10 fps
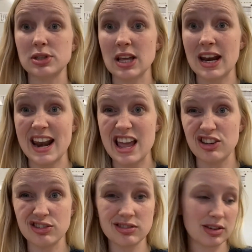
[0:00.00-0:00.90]
at an
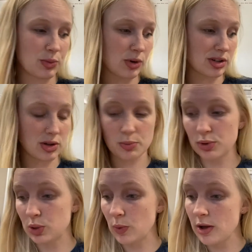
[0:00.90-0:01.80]
angle, it works out
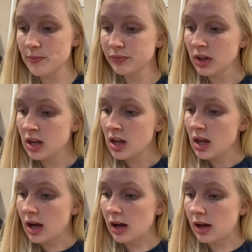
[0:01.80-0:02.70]
pretty well.
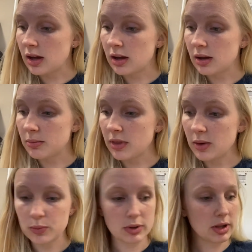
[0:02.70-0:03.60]

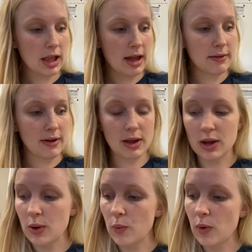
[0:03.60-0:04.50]
Then we'll have a
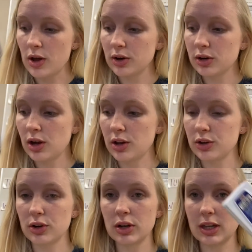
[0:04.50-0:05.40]

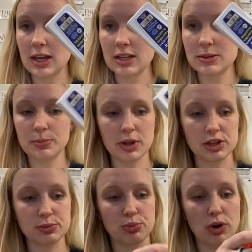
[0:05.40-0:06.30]
watercolor kit
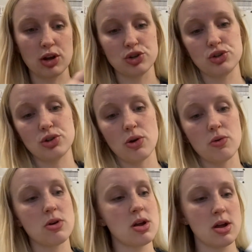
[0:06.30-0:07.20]
plus brush. So
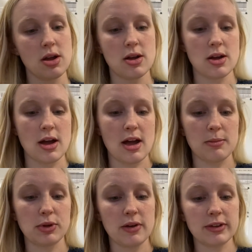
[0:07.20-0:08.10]

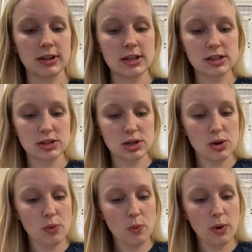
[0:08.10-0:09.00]
you'll have at least
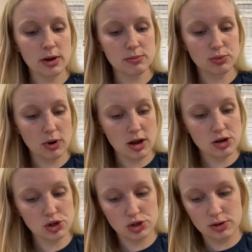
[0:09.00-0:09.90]
one brush.